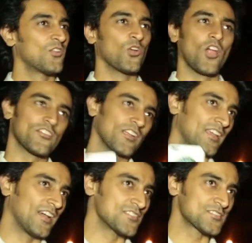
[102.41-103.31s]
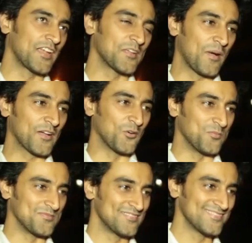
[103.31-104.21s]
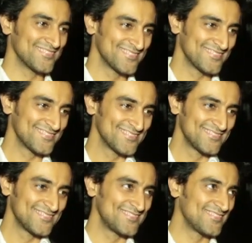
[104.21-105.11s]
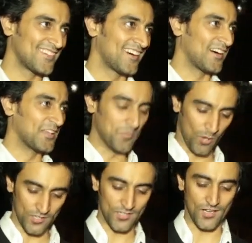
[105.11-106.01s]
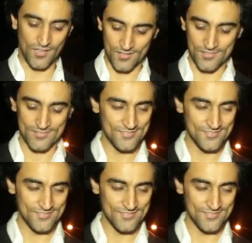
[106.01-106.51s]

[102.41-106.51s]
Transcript: No, not really. I'm just heading back home. Why? Early morning tomorrow? Early morning, yeah.